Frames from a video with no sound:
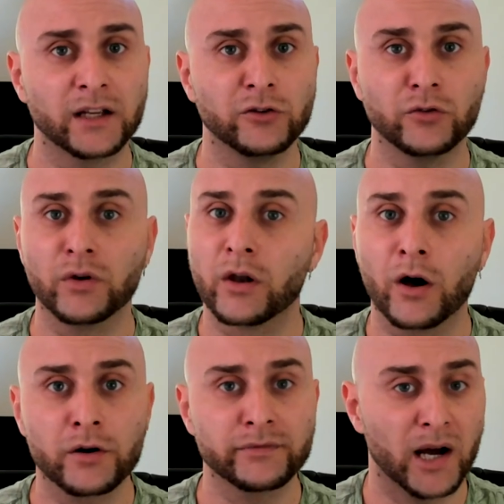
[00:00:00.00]
you a
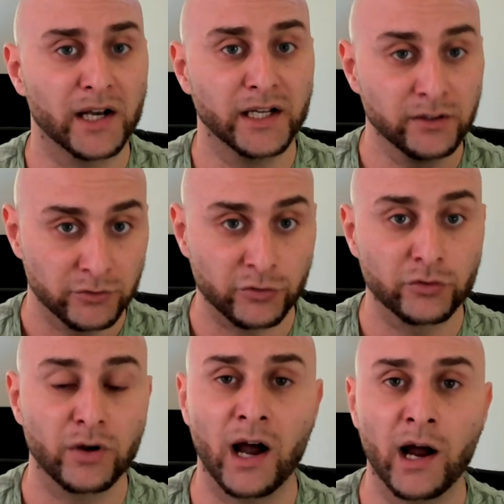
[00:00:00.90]
lot of money
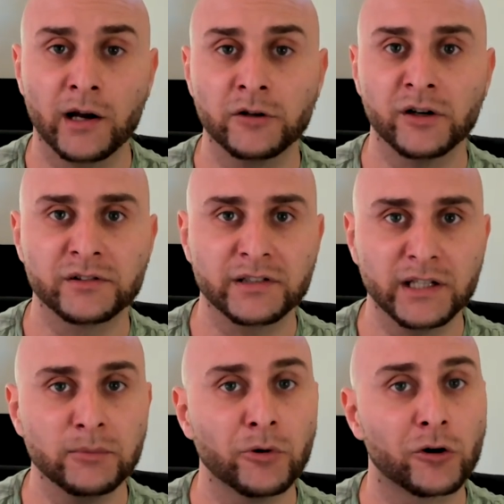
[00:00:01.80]
to hire a
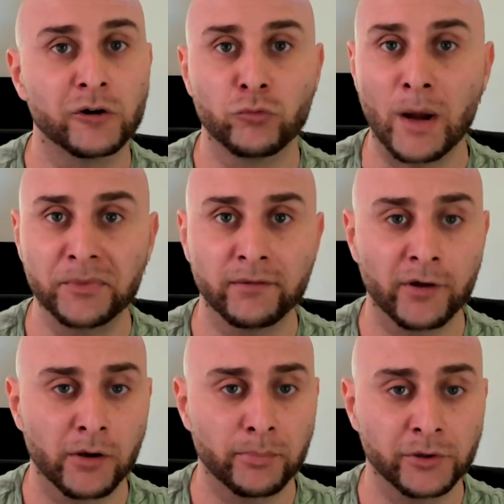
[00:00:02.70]
team or a web
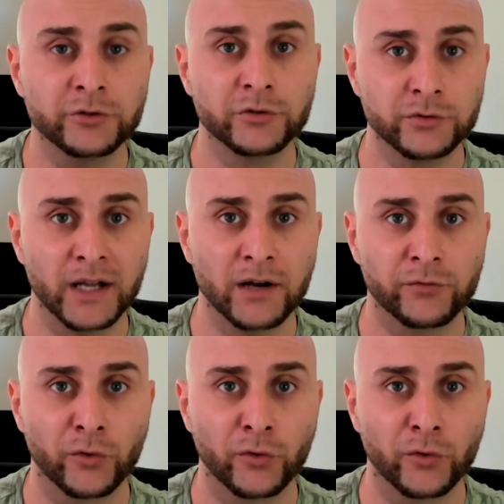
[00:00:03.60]
developer to do that for